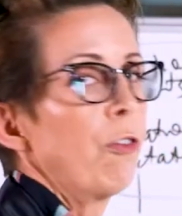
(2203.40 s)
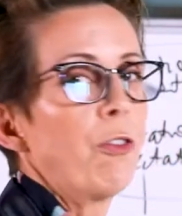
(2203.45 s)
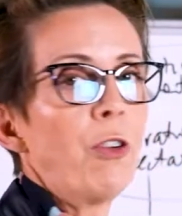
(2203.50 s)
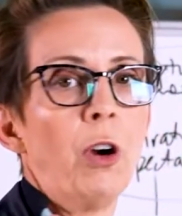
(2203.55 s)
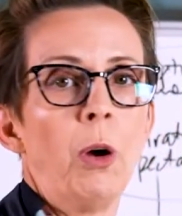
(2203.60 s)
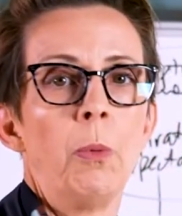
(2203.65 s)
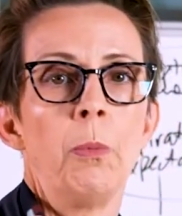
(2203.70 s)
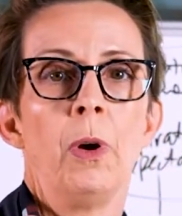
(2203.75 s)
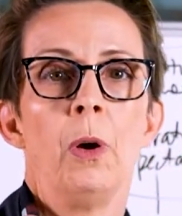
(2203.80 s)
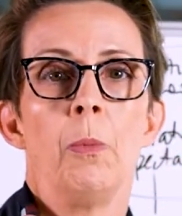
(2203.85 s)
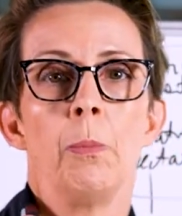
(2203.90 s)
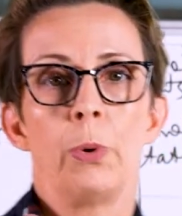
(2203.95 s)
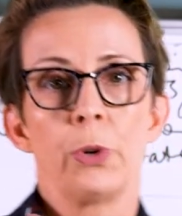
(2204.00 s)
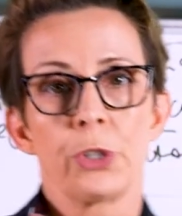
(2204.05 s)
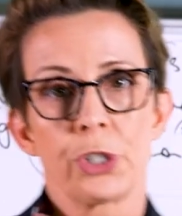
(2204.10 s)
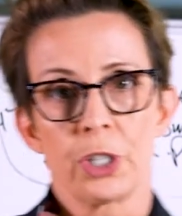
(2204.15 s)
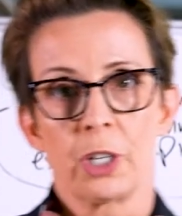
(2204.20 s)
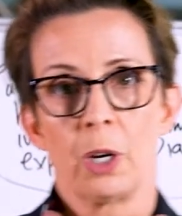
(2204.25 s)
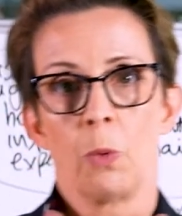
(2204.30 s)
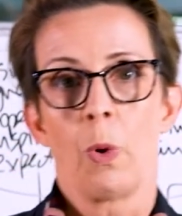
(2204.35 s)
from
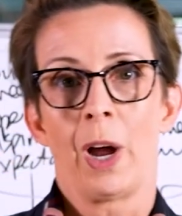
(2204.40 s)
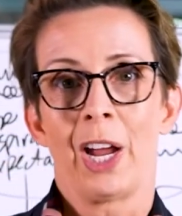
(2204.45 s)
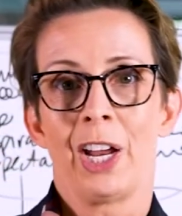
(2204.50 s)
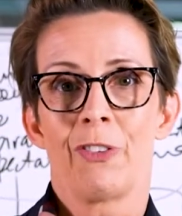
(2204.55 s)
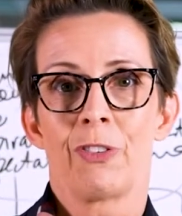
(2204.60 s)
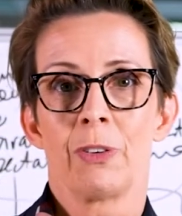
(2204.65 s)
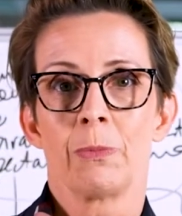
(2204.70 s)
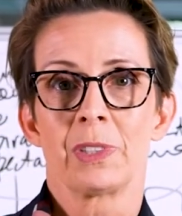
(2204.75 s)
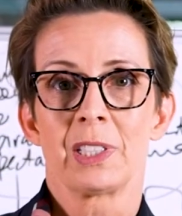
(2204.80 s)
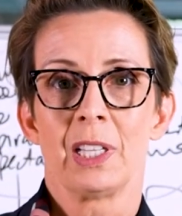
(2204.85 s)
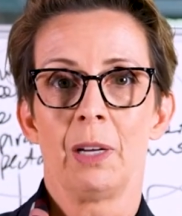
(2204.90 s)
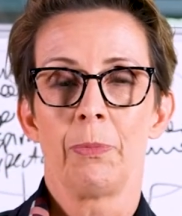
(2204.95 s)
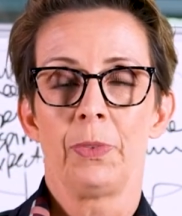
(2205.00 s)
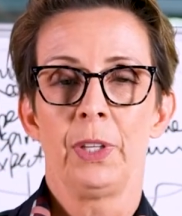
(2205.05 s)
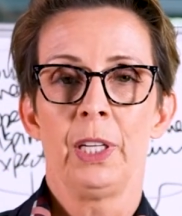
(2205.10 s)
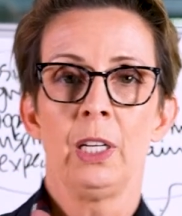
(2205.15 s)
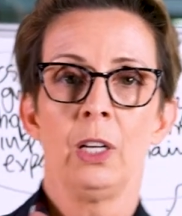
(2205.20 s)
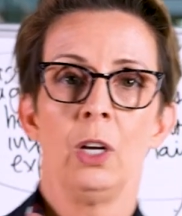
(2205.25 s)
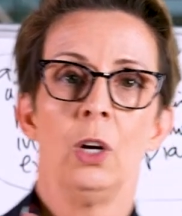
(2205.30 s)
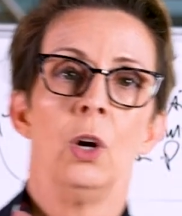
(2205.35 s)
pushing away from
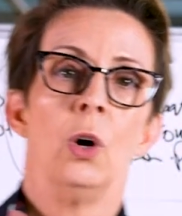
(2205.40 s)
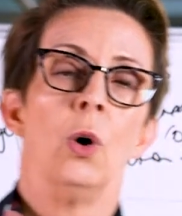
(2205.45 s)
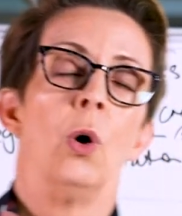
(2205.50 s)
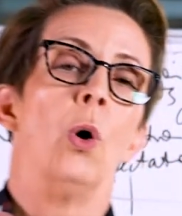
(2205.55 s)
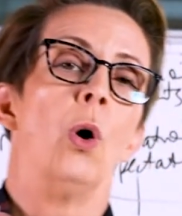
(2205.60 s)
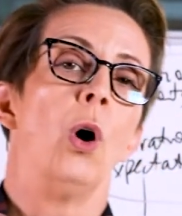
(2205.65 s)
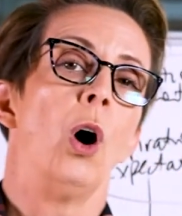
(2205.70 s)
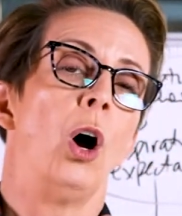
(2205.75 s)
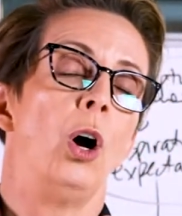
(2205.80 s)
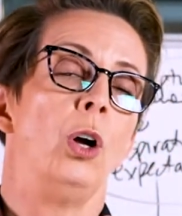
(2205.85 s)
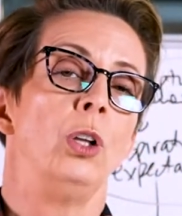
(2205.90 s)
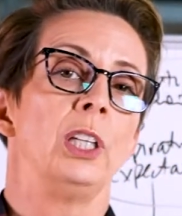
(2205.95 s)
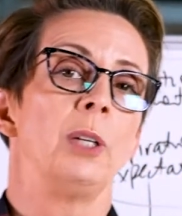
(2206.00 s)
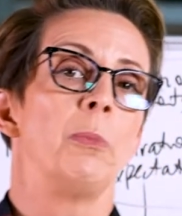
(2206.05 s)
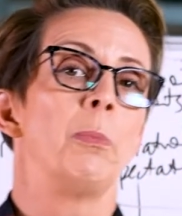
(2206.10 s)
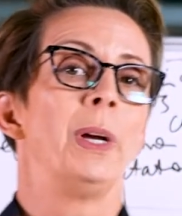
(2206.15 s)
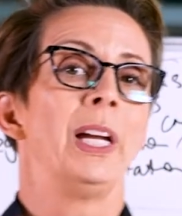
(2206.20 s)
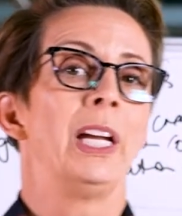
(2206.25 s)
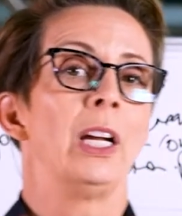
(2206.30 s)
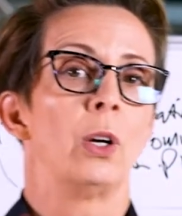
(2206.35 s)
something or only
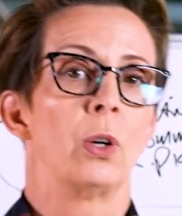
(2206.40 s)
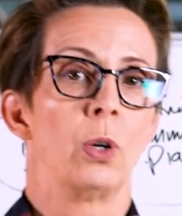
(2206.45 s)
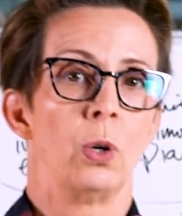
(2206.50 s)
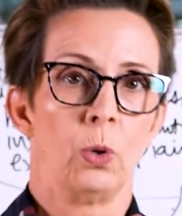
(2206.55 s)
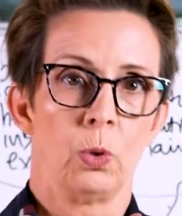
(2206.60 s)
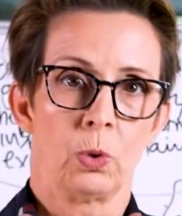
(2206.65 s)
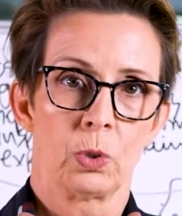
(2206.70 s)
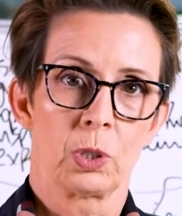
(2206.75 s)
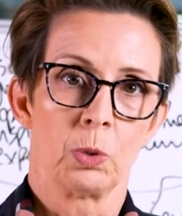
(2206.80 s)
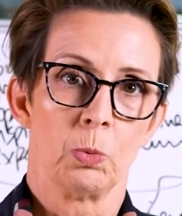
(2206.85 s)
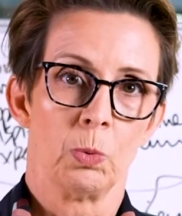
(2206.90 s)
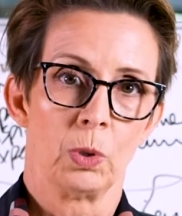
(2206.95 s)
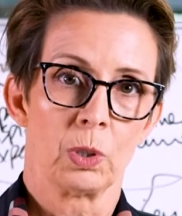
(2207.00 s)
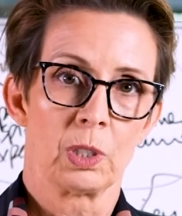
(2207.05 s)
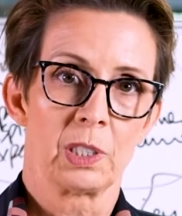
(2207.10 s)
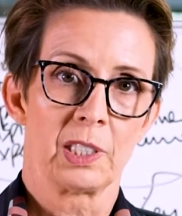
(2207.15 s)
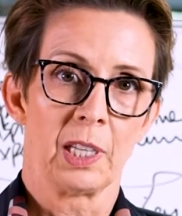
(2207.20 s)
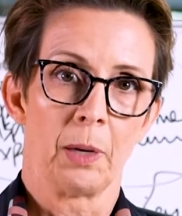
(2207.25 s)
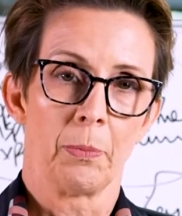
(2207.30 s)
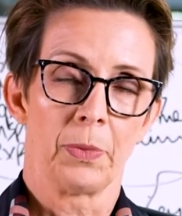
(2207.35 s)
being called towards
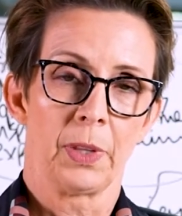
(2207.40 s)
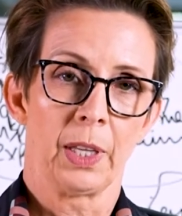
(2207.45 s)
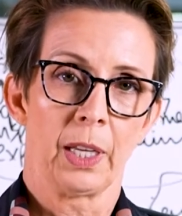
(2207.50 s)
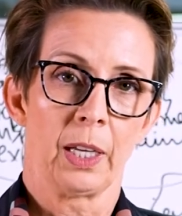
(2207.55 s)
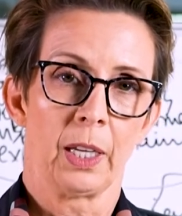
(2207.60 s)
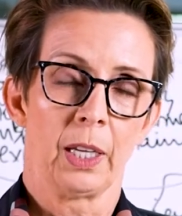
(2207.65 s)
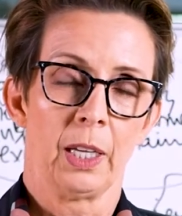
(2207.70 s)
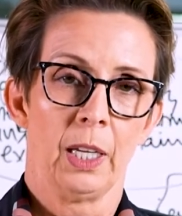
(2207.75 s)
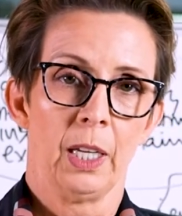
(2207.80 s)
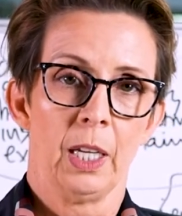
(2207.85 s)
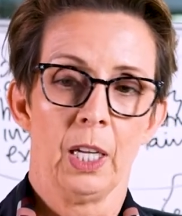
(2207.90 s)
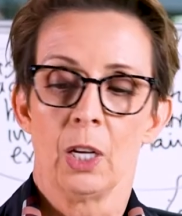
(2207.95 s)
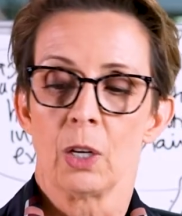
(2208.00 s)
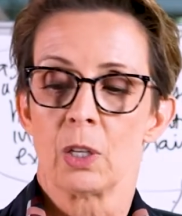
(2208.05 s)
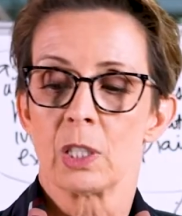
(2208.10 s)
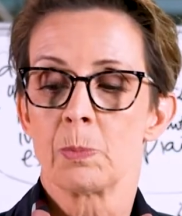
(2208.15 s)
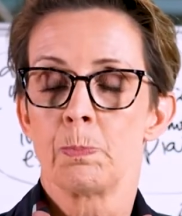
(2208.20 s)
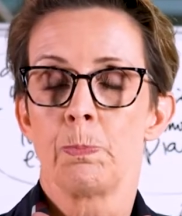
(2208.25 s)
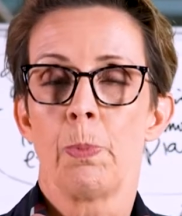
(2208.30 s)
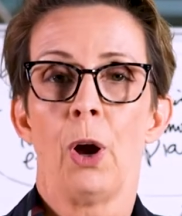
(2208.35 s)
something.
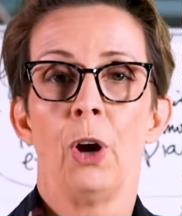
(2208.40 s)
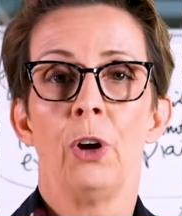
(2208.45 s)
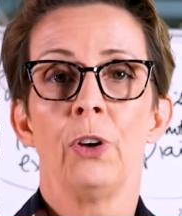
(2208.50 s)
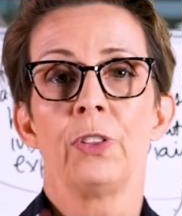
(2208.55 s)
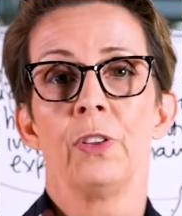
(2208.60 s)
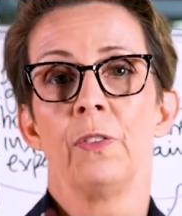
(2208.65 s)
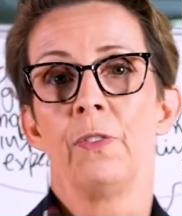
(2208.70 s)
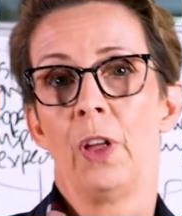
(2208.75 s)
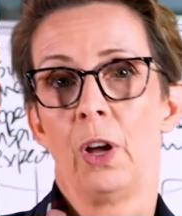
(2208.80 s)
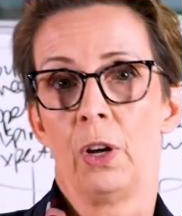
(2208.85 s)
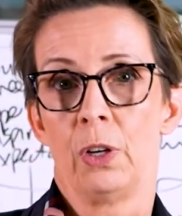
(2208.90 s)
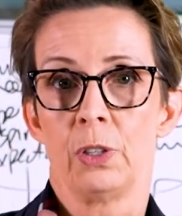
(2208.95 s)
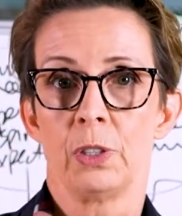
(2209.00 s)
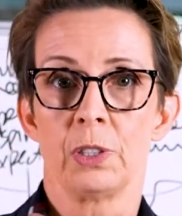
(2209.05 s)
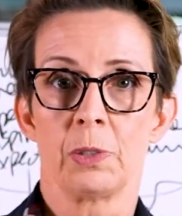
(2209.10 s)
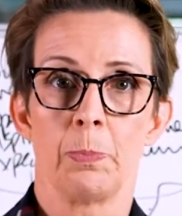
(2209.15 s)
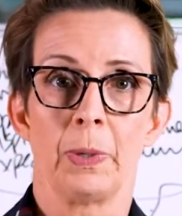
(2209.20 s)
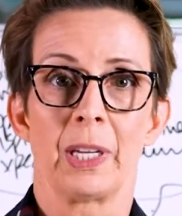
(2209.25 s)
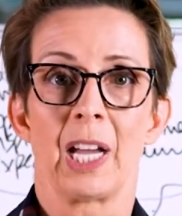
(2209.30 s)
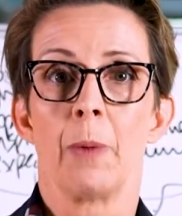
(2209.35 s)
Because both of those
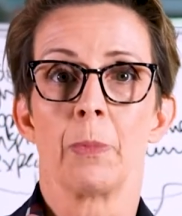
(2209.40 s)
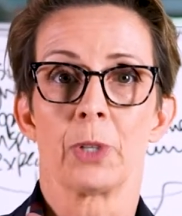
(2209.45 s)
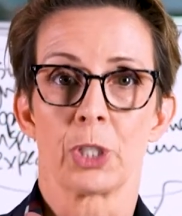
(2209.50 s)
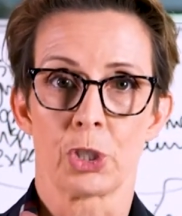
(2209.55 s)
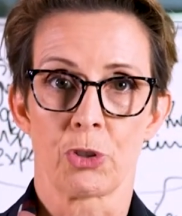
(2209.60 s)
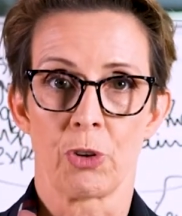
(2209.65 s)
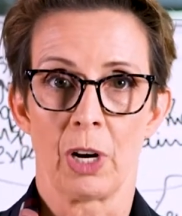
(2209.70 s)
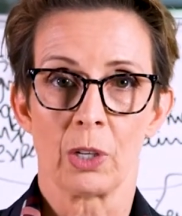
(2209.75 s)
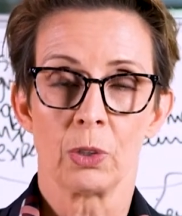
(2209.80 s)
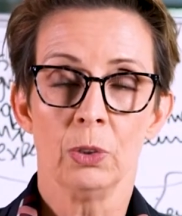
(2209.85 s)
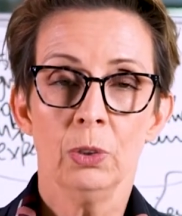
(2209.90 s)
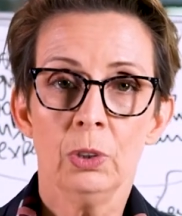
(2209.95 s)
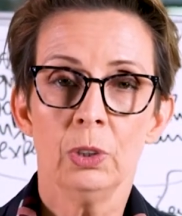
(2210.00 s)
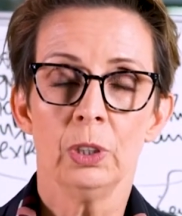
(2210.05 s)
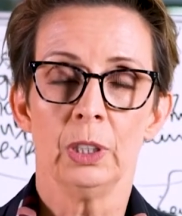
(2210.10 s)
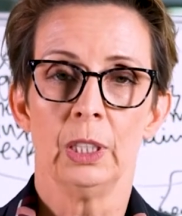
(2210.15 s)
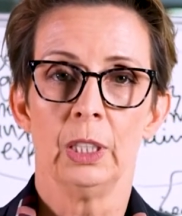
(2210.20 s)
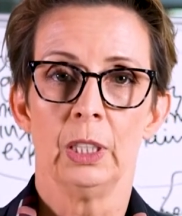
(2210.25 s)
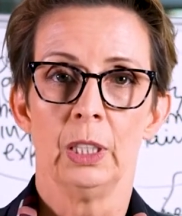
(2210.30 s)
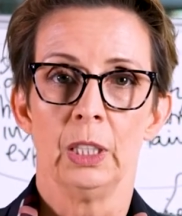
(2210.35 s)
become a struggle,
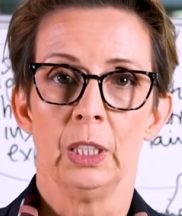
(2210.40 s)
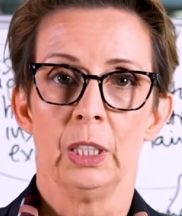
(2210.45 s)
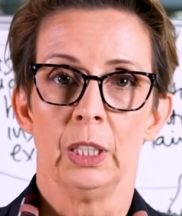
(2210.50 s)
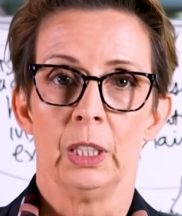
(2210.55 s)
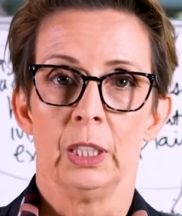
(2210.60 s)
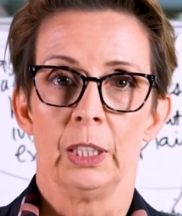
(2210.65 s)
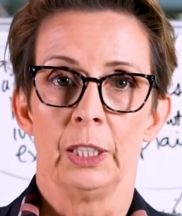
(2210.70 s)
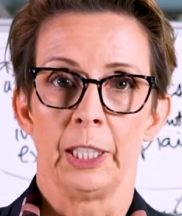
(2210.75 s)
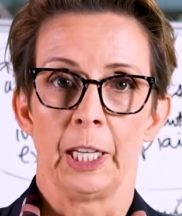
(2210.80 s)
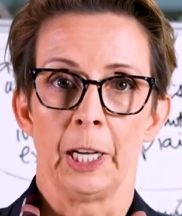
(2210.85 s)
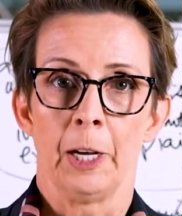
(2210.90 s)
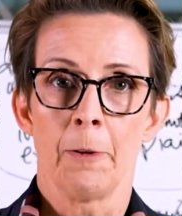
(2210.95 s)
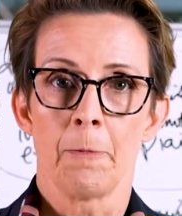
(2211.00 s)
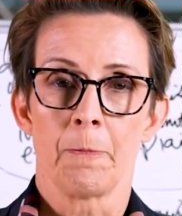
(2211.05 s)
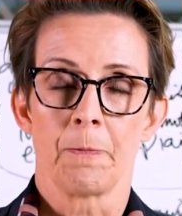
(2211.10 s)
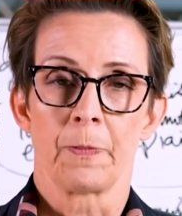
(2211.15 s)
yeah?